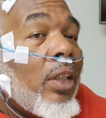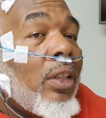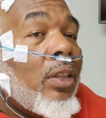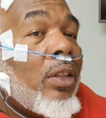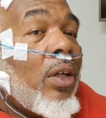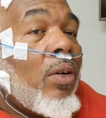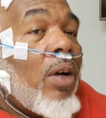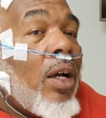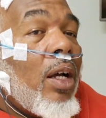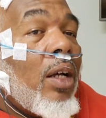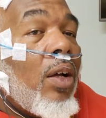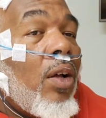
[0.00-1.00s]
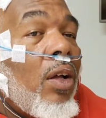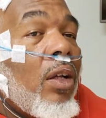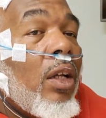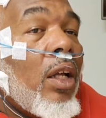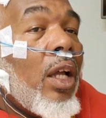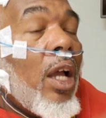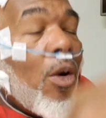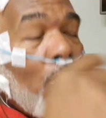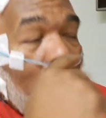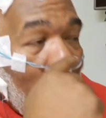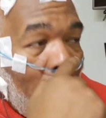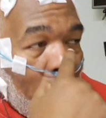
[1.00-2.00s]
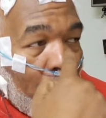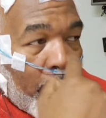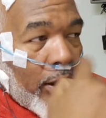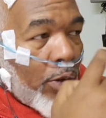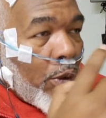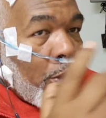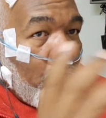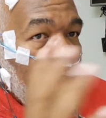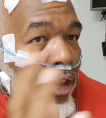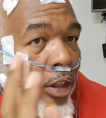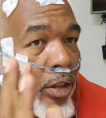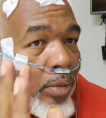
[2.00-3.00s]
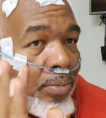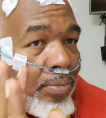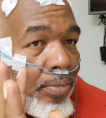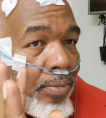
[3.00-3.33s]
So, uh, what I like about the liquid cooling system,